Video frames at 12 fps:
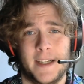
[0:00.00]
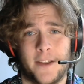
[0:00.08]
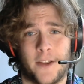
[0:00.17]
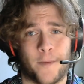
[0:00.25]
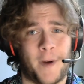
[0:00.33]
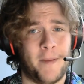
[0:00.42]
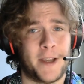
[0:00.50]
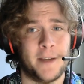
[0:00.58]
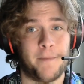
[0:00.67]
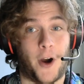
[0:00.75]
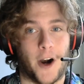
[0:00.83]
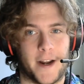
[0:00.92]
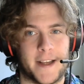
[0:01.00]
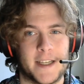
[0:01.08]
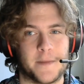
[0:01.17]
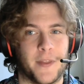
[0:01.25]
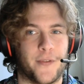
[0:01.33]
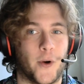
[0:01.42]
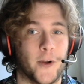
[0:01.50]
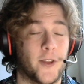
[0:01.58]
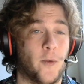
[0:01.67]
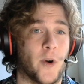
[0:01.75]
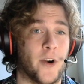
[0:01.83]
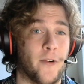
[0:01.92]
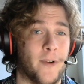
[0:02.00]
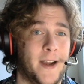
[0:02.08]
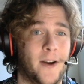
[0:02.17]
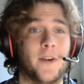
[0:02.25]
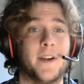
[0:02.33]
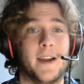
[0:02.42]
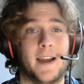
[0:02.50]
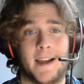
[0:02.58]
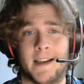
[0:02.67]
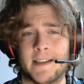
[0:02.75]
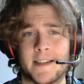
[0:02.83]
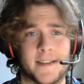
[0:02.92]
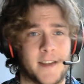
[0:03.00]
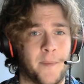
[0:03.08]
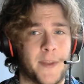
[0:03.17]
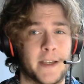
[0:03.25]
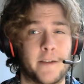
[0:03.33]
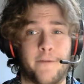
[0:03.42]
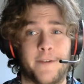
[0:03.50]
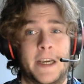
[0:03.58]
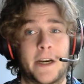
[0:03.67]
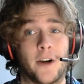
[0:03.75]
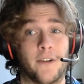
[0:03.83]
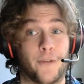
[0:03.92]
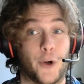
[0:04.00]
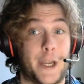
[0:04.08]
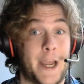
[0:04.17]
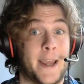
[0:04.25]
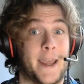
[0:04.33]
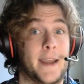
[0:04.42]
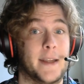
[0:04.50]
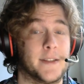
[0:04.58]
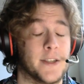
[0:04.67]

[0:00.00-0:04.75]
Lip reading: The Republican Party has been throwing the word around as something to fear for decades,